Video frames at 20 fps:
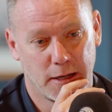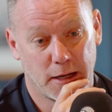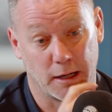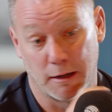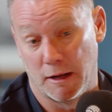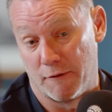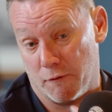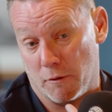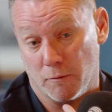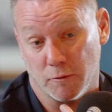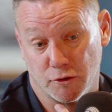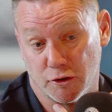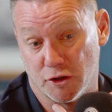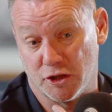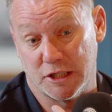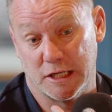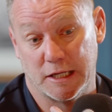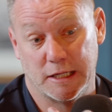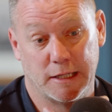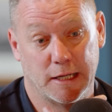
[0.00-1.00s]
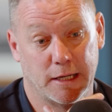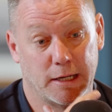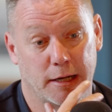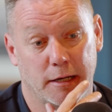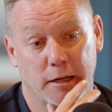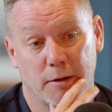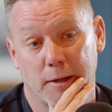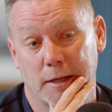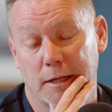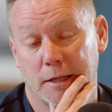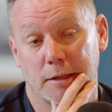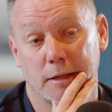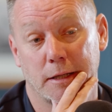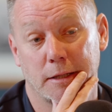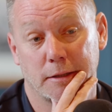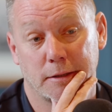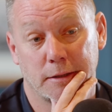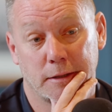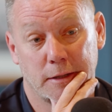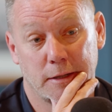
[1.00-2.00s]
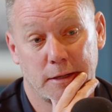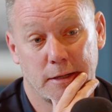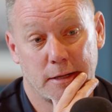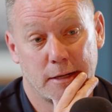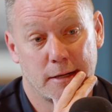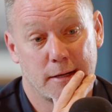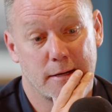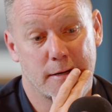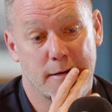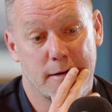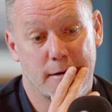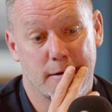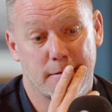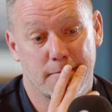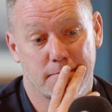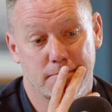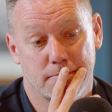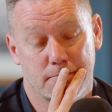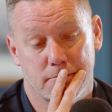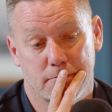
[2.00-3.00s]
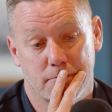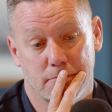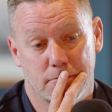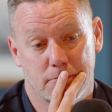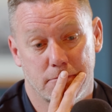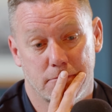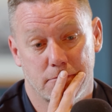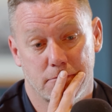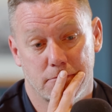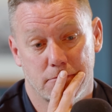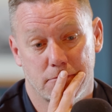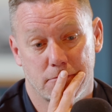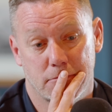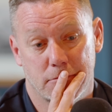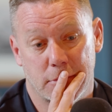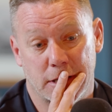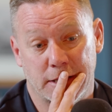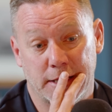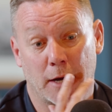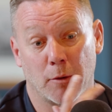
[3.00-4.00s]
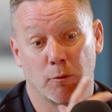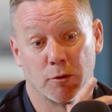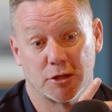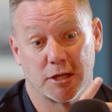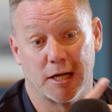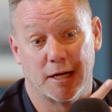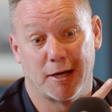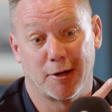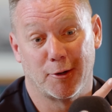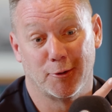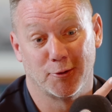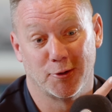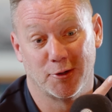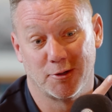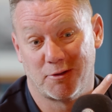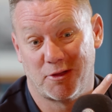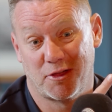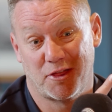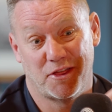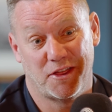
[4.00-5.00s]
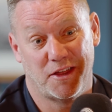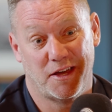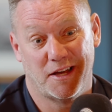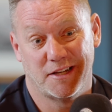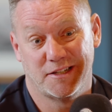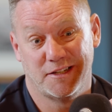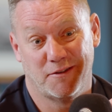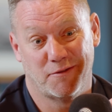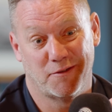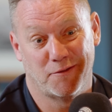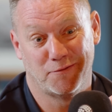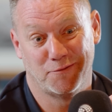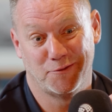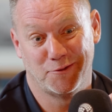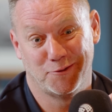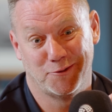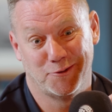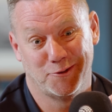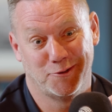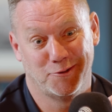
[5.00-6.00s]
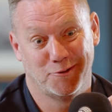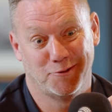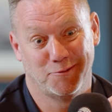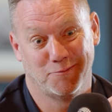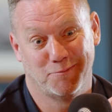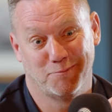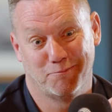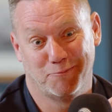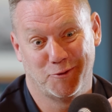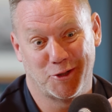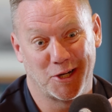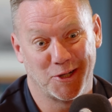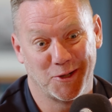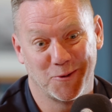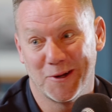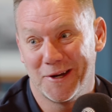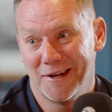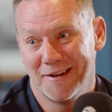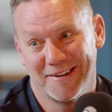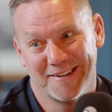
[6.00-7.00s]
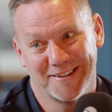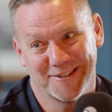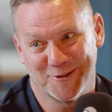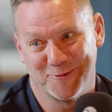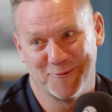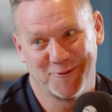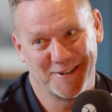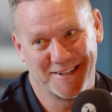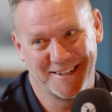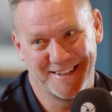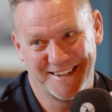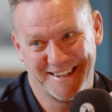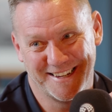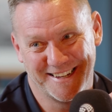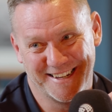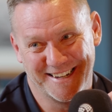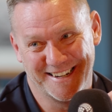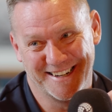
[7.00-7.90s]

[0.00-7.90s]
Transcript: everyone was just sitting there anyway. And then, and that was like on the 30th of January or something like that.